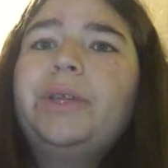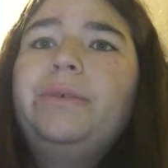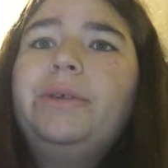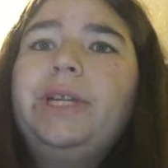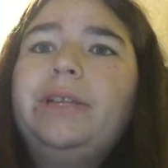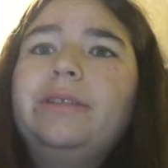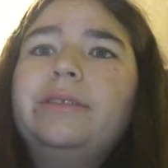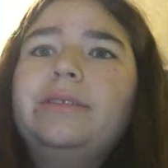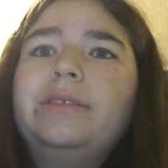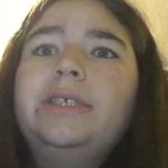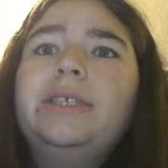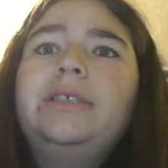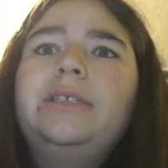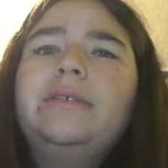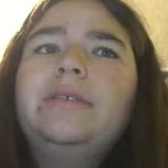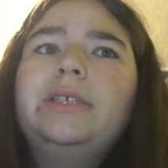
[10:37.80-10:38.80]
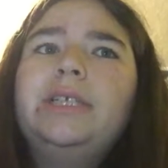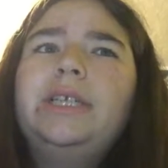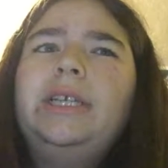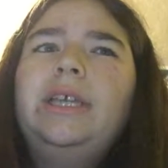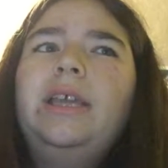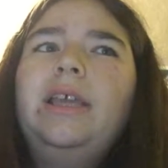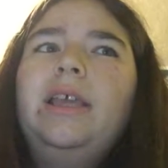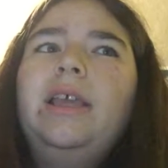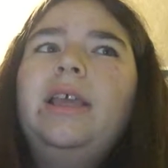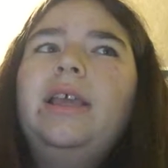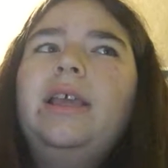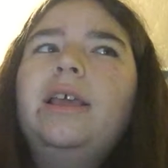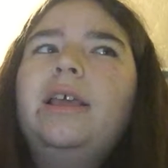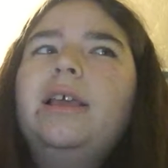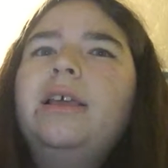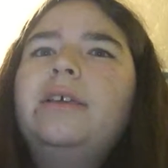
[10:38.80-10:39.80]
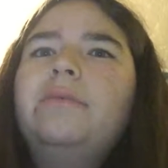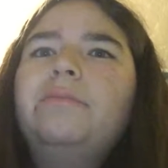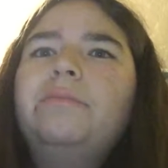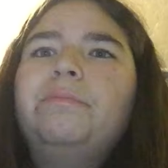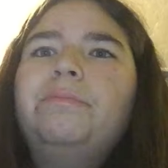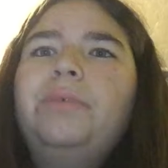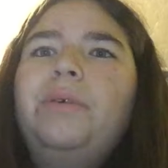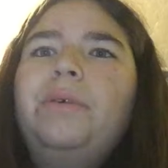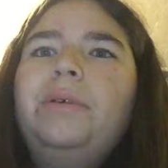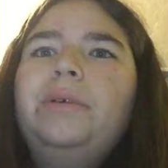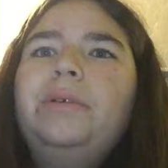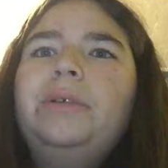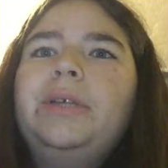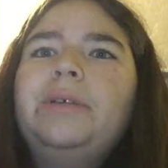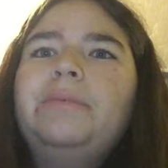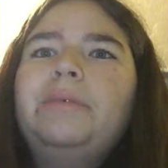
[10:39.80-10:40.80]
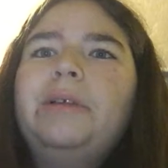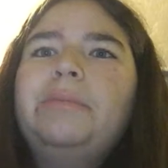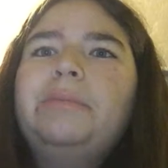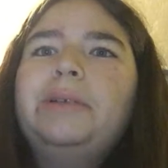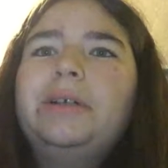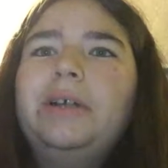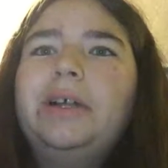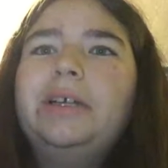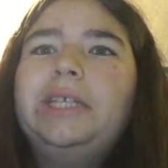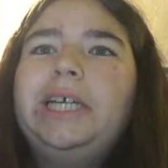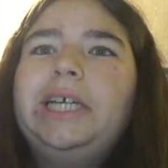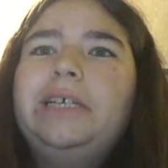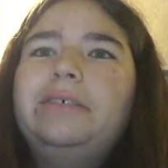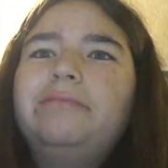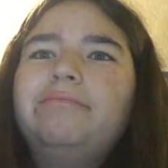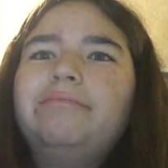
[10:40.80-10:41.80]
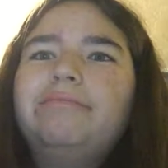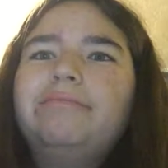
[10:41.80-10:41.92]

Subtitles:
What else? Let's see. Poor Robert Carlyle.